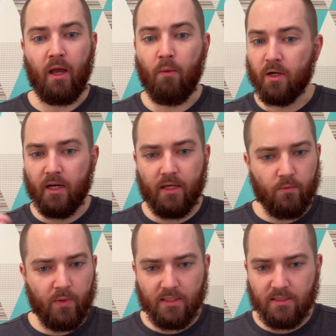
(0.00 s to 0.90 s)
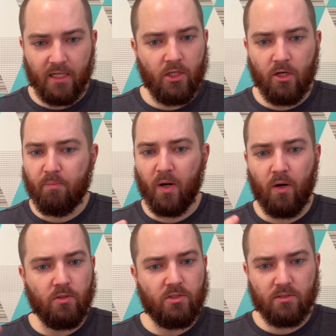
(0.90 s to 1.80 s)
And we're gonna, we continue to
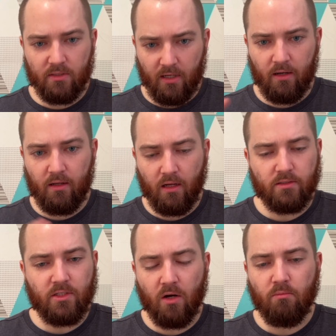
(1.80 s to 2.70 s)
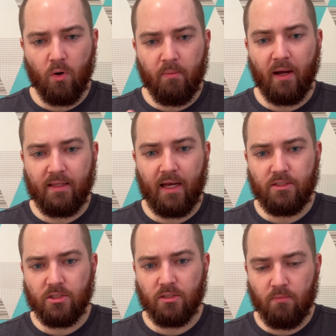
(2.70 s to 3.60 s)
post. I, I'll talk more about that
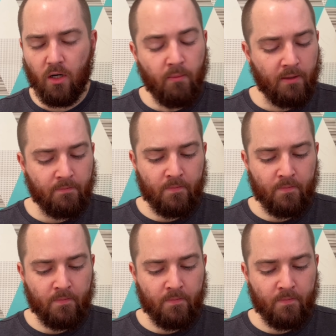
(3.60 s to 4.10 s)
in just a moment.